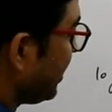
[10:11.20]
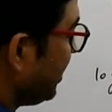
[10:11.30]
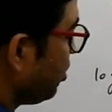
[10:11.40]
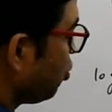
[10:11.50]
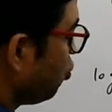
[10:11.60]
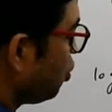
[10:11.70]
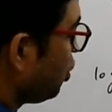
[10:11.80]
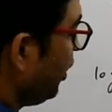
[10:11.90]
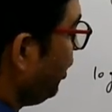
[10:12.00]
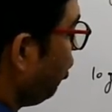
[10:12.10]
x tends
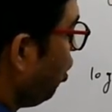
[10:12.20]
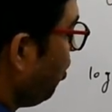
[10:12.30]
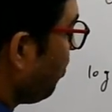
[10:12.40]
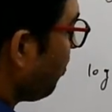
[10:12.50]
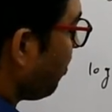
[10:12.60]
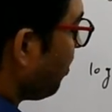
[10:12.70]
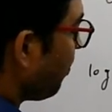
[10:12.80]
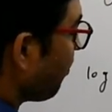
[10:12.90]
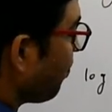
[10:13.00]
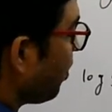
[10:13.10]
to 0.
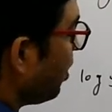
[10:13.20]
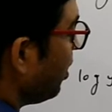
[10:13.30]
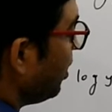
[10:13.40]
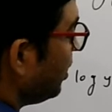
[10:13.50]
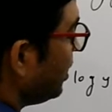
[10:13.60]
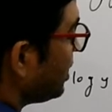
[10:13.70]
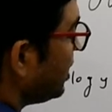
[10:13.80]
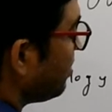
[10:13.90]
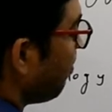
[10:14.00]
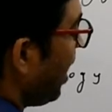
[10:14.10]

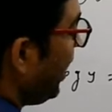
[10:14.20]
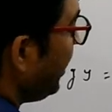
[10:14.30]
This is